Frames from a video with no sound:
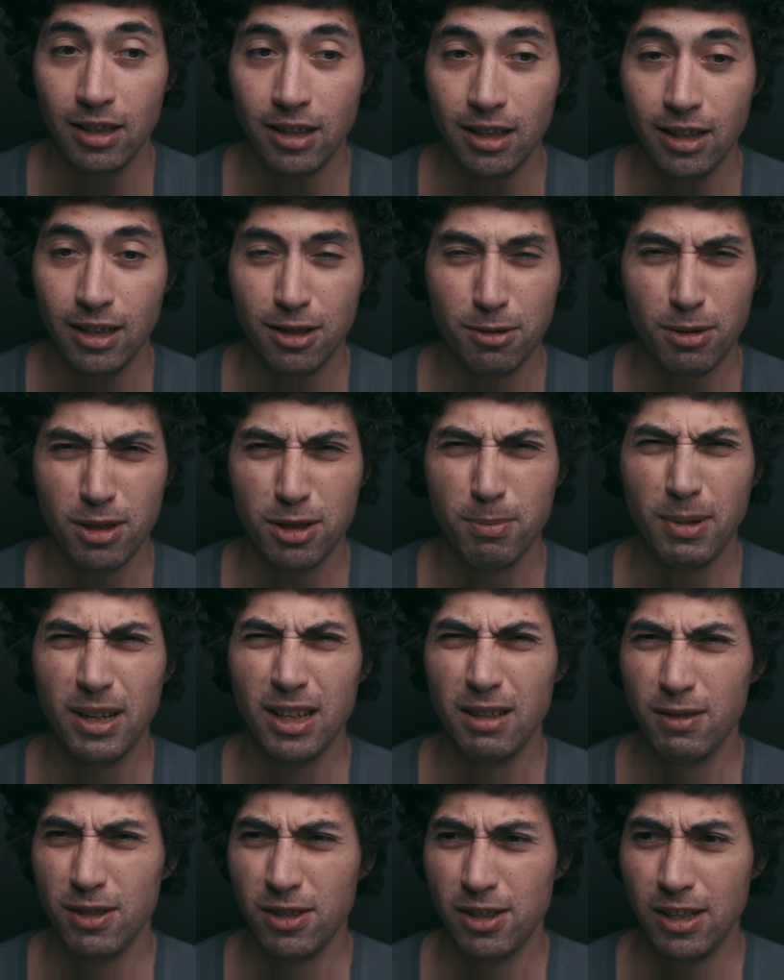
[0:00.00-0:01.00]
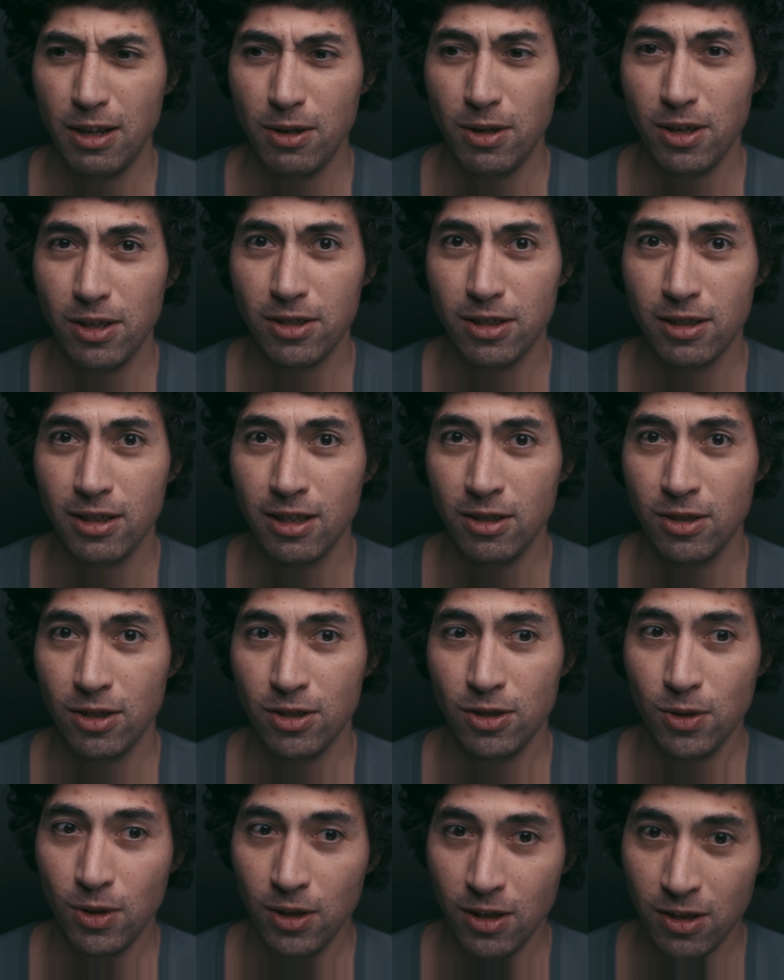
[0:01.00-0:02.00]
And uh, so it's part of a series, I didn't
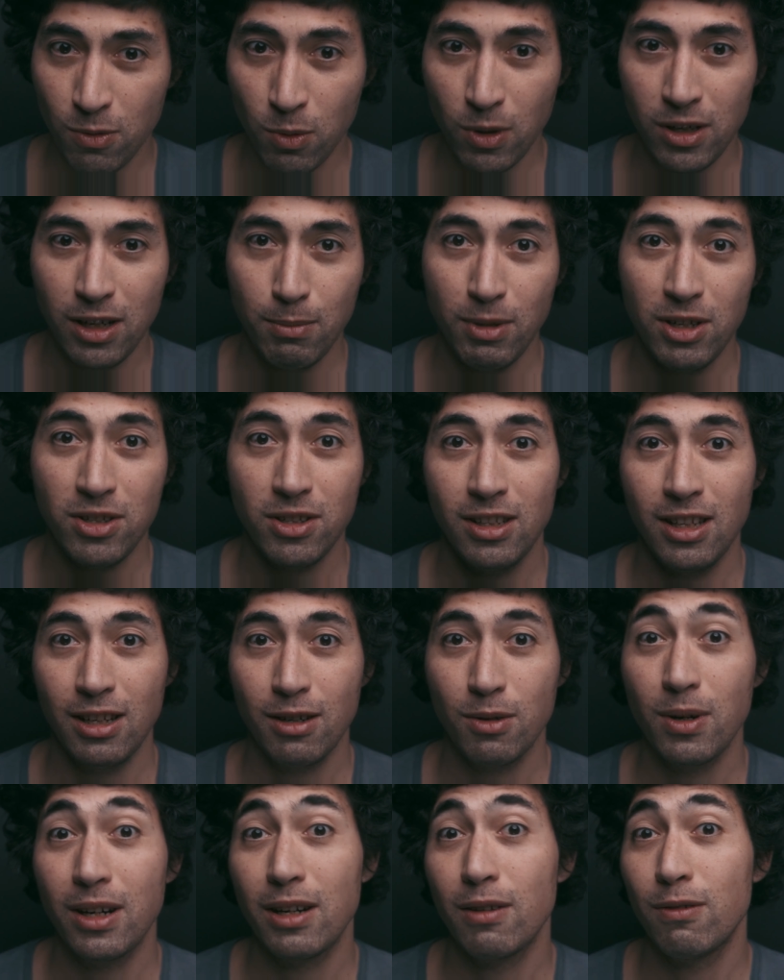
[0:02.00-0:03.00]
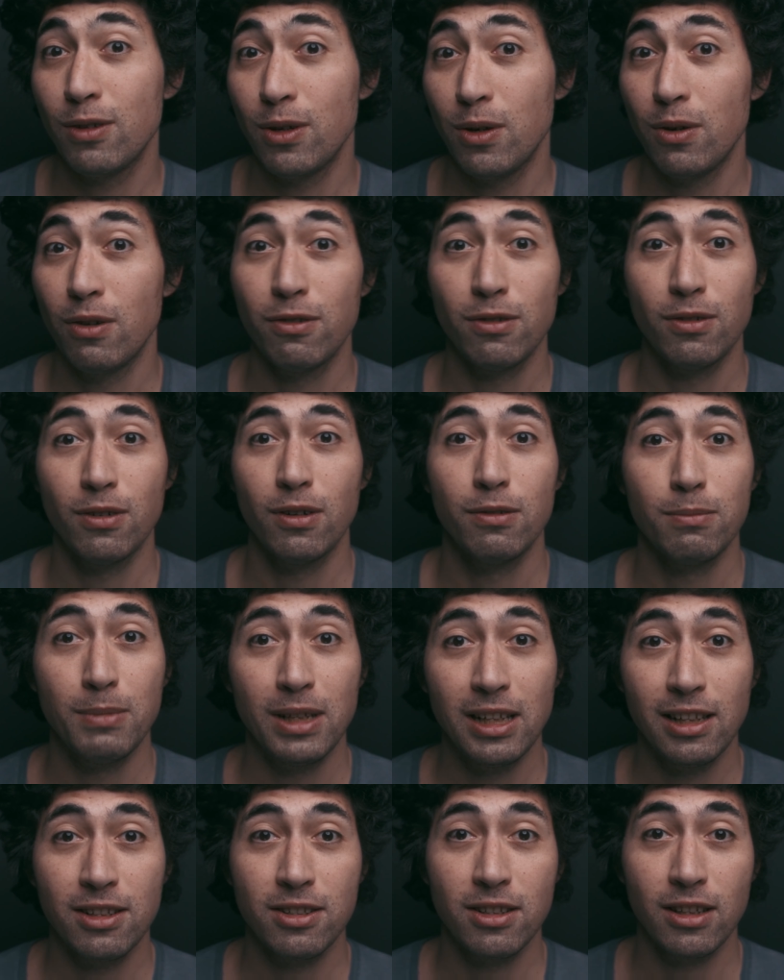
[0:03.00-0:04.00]
just do this one image, I did quite a few of, of
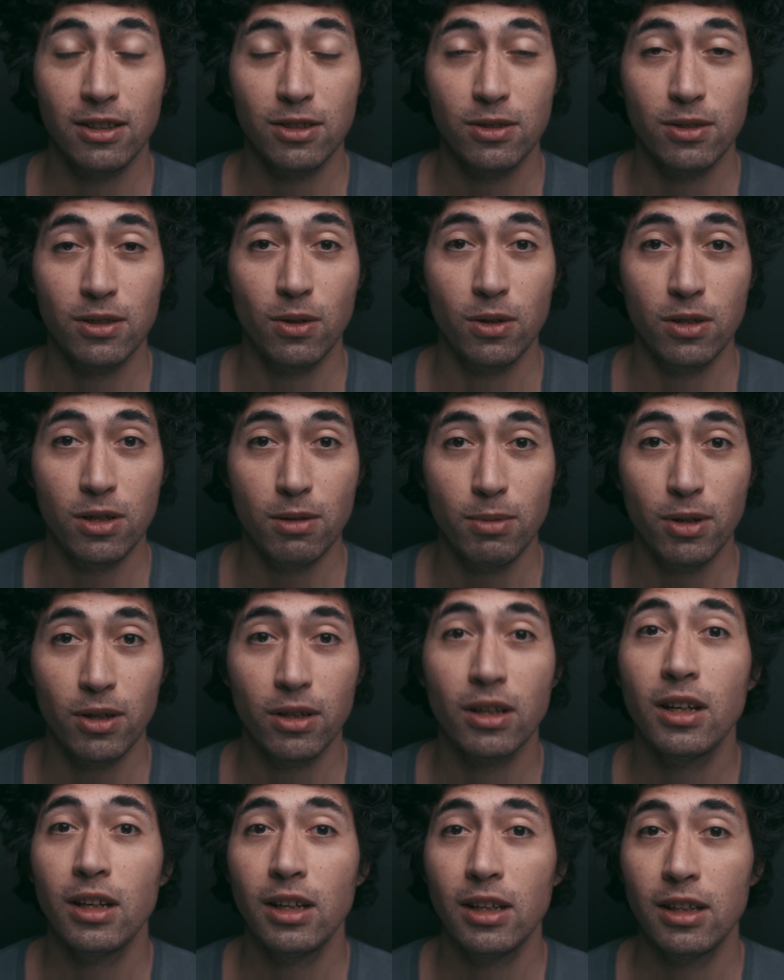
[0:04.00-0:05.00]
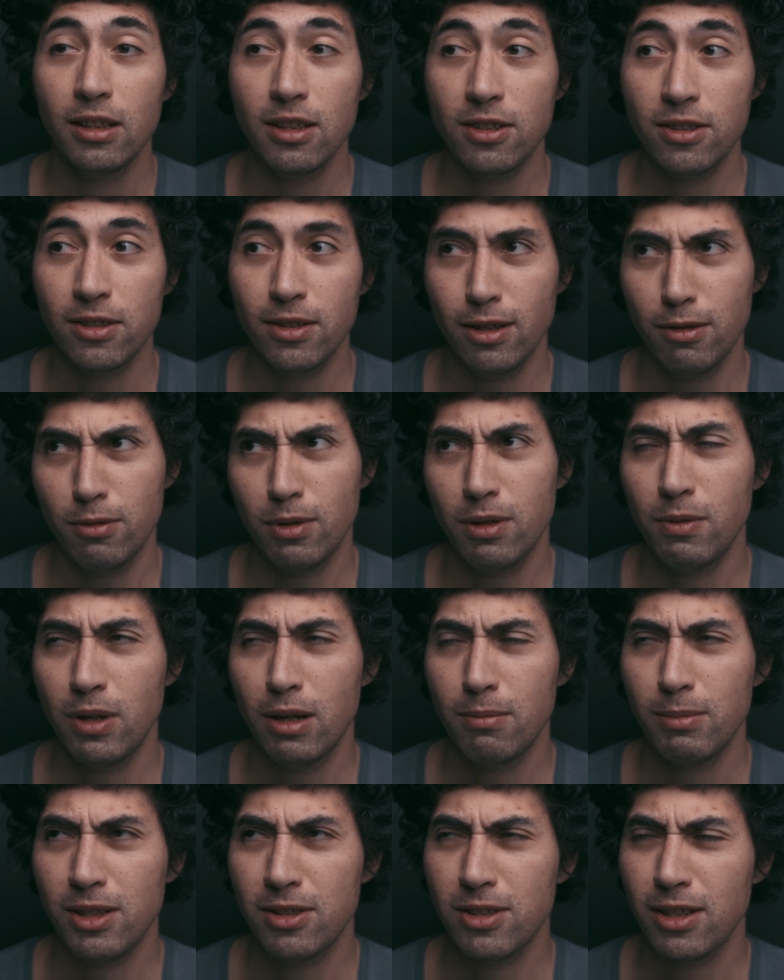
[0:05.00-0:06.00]
me listening to an audiobook. There's not one
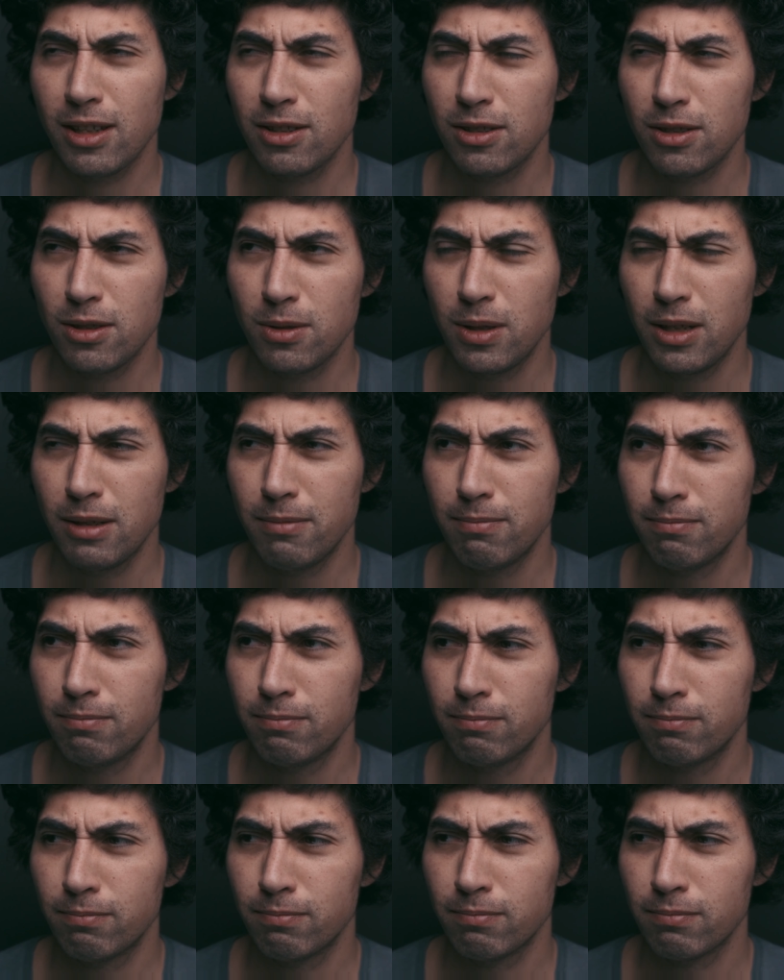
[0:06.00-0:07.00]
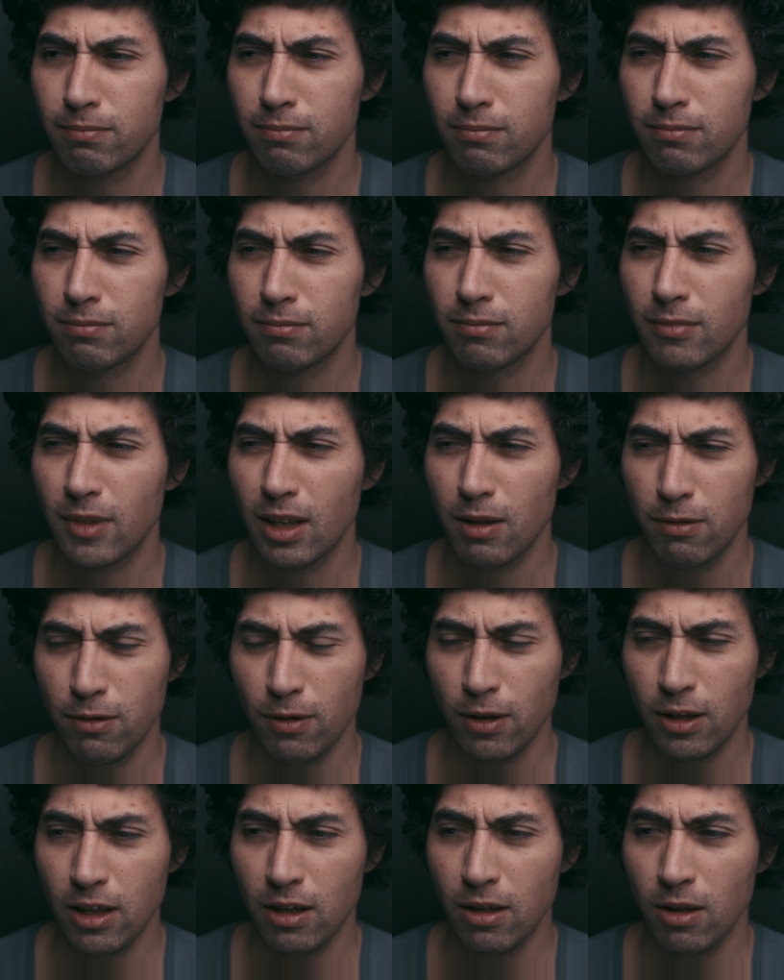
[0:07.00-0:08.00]
where I'm listening to um, a
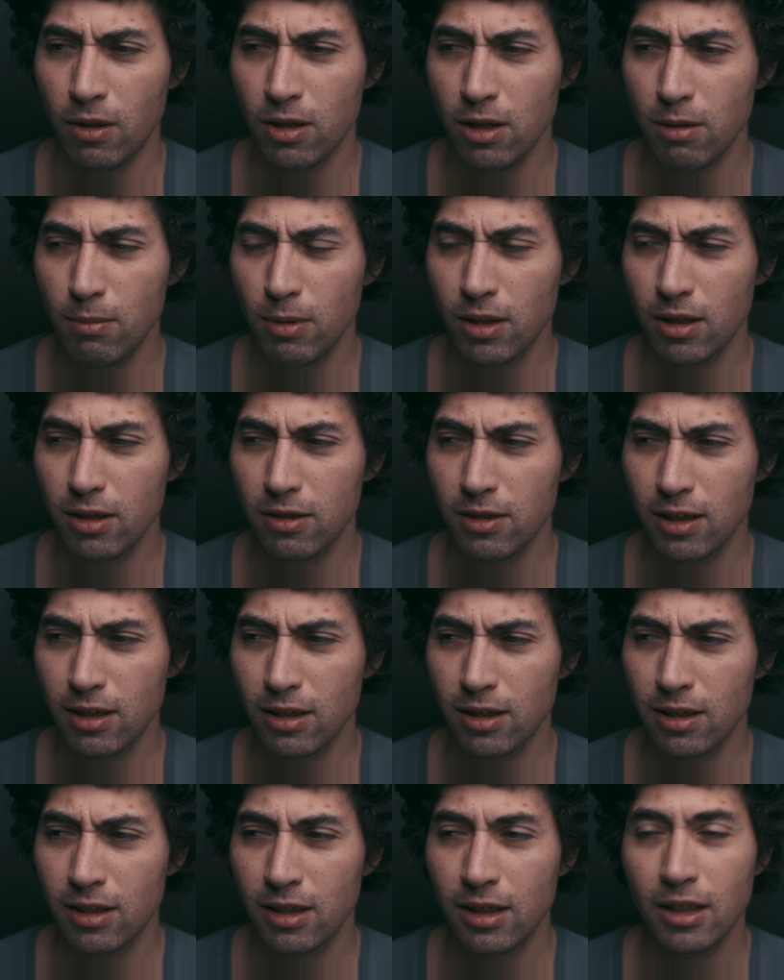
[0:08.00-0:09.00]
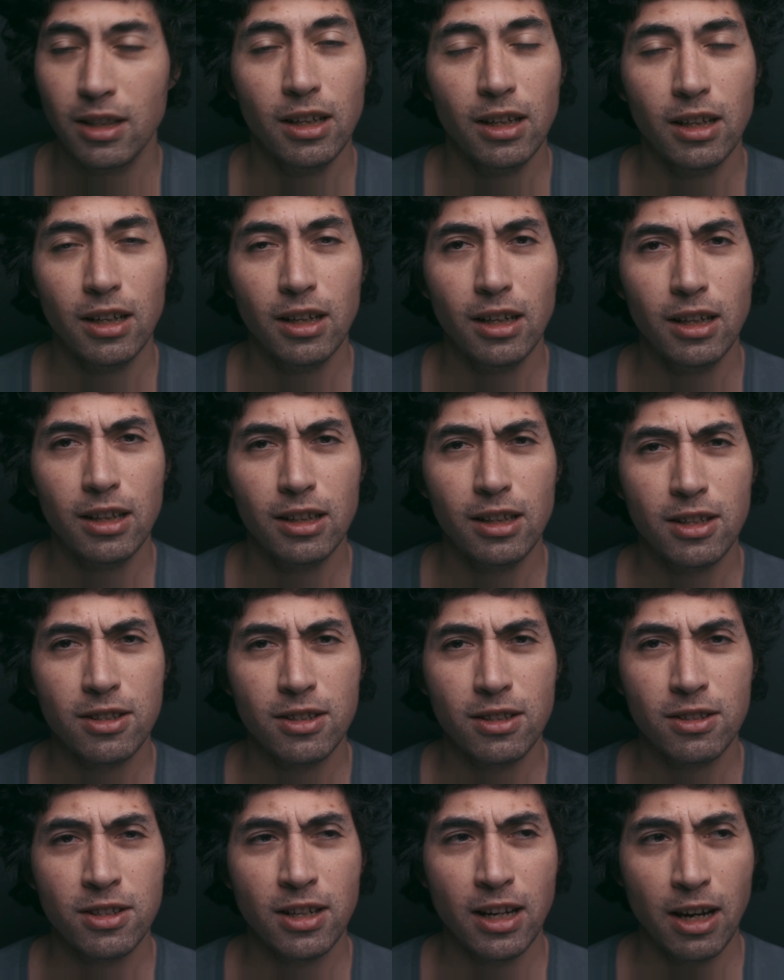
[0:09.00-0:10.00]
funny audiobook, I think, and
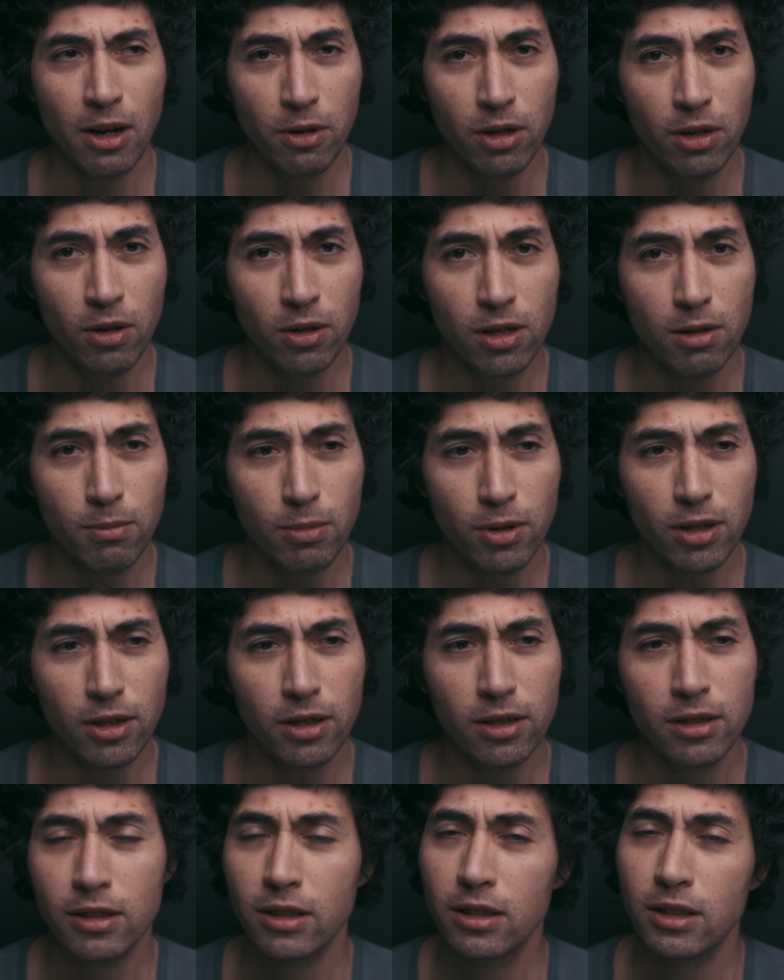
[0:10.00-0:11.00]
there's a scary audiobook,